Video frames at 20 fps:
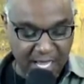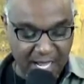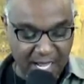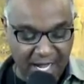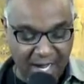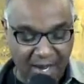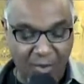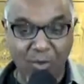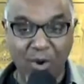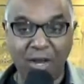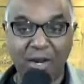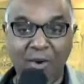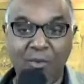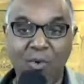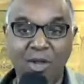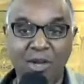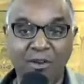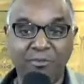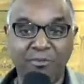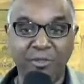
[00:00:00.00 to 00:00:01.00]
What a
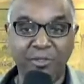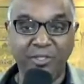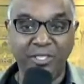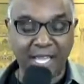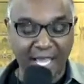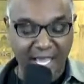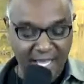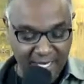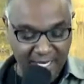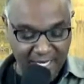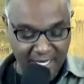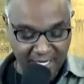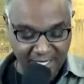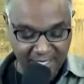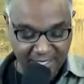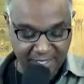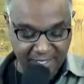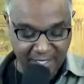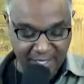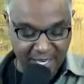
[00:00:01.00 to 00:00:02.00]
wonderful day it is
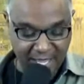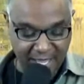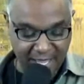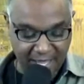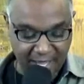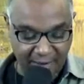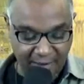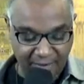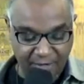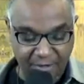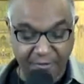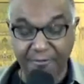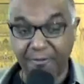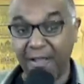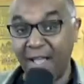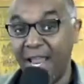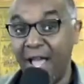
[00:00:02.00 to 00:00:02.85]
today to find